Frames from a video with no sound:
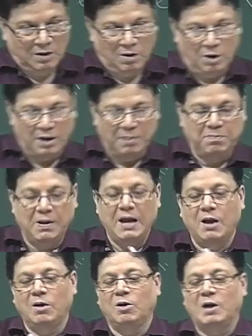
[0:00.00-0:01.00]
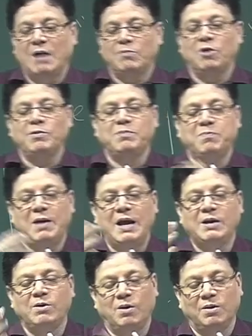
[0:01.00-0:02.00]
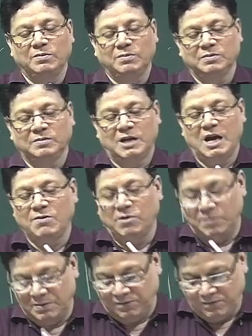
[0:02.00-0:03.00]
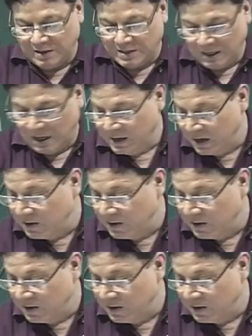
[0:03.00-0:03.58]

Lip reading: on a plane, above a plane, above a certain